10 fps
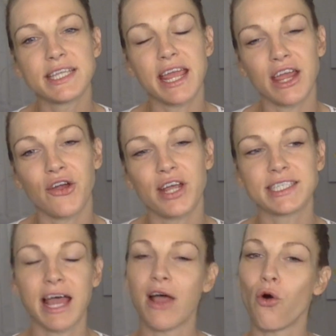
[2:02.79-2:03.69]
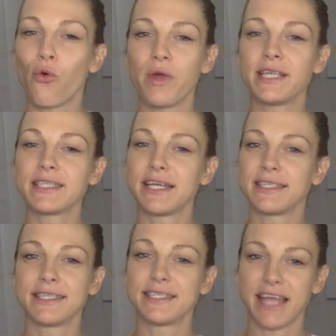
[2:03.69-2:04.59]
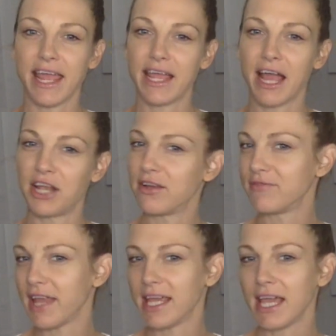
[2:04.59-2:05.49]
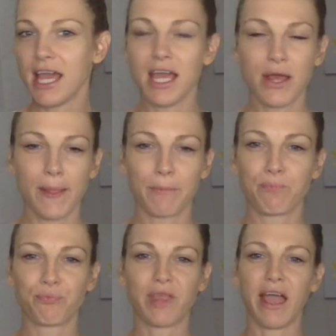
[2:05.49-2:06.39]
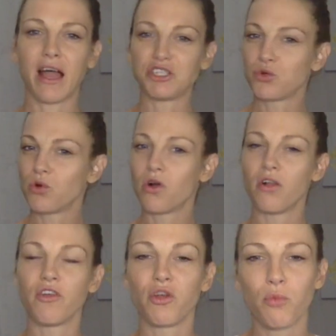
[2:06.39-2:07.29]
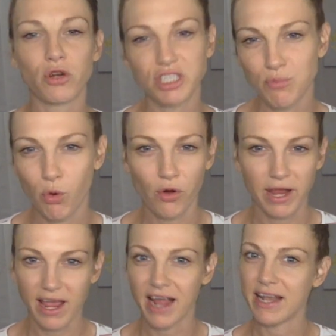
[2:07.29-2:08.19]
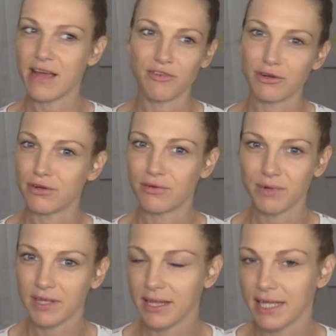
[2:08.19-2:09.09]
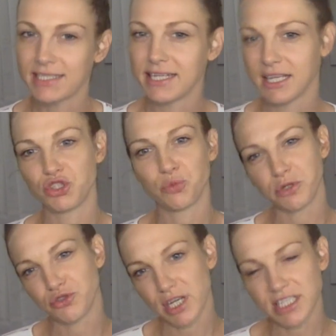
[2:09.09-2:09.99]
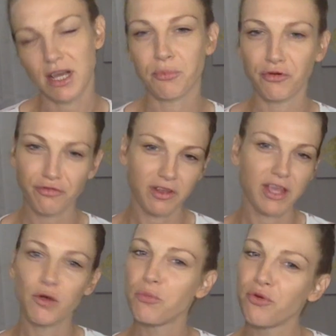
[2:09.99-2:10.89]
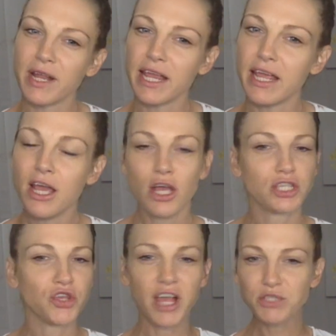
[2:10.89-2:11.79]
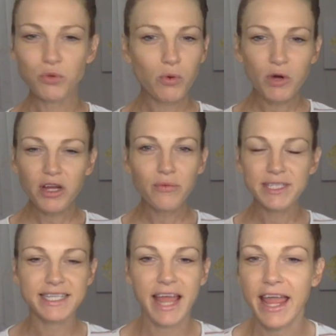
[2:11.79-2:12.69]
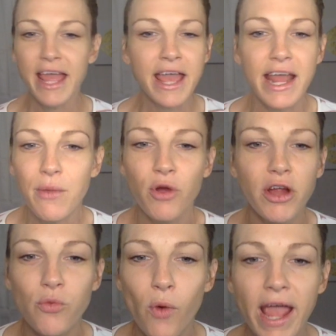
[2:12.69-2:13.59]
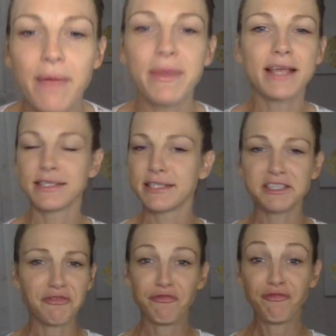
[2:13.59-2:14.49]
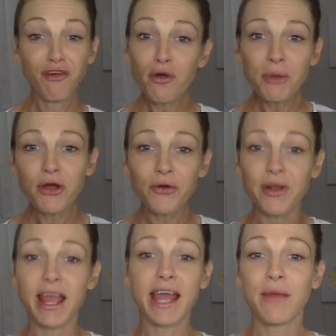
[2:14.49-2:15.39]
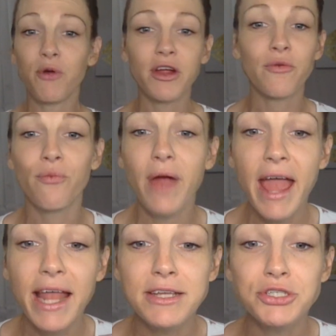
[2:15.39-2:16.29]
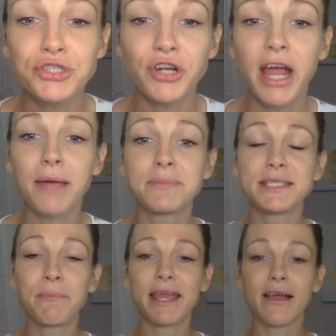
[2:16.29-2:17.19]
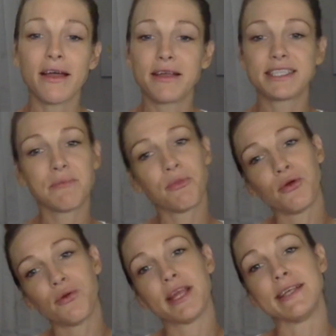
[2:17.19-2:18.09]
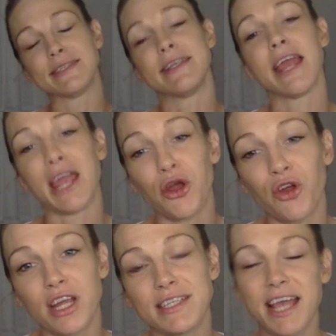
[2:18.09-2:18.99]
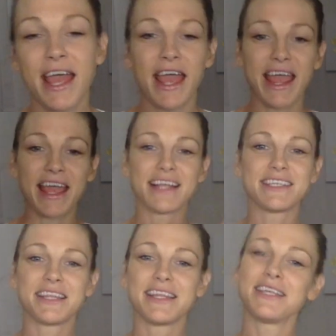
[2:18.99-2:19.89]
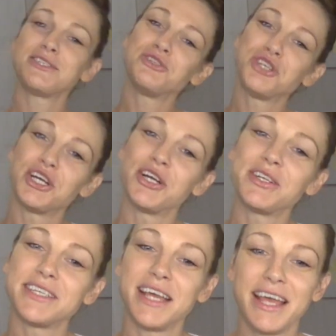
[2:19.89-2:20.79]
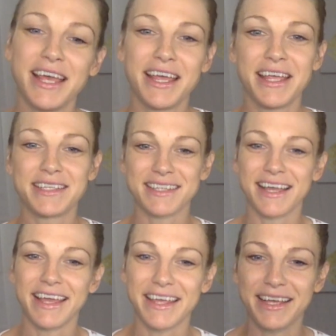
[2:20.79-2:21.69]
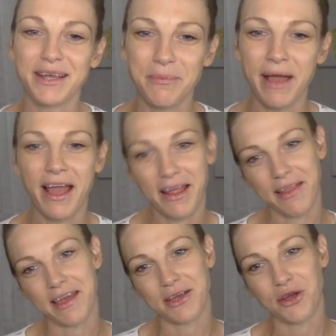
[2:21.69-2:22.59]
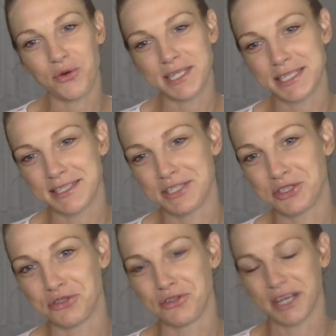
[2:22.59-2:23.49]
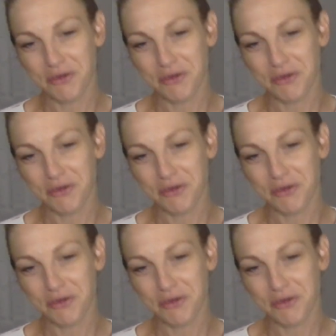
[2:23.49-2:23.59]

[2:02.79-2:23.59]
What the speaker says: in Aries, I always like to stay kind of like casual, a little more sporty. I never really like to get super dressed up or frilly or pretty, so that's what we're working with today. And I'm wearing white because it's a full moon, and I'm wearing red stripes because the moon is in Aries. And this shirt is like my quintessential